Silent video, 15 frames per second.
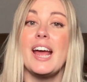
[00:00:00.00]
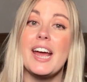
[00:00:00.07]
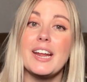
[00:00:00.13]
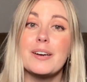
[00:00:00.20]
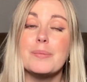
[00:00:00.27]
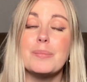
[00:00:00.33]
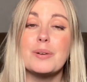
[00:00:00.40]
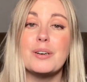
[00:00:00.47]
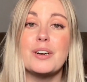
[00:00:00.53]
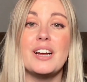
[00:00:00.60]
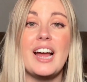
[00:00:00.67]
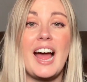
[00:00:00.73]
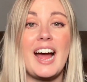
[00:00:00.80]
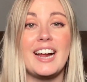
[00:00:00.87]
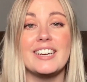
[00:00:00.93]
Edinburgh
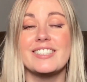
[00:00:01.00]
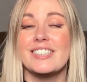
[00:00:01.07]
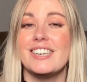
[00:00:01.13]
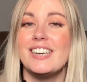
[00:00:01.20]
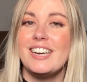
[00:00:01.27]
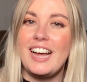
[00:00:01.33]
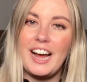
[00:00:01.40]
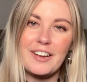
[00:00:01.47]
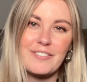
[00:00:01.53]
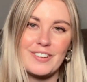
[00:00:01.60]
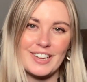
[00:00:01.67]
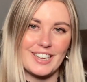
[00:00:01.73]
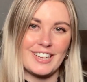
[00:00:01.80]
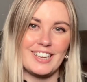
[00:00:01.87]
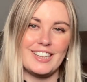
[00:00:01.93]
and life
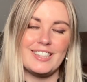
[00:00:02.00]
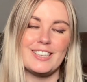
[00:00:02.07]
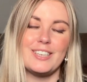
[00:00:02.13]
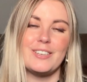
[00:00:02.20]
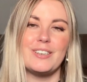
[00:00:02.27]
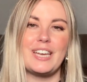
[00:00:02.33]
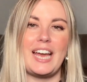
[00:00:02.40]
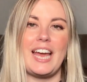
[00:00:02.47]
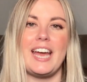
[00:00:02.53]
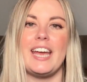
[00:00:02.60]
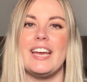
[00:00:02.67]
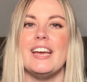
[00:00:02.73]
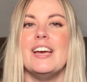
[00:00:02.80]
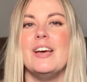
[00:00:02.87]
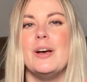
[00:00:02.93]
here in the
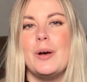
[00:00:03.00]
UK,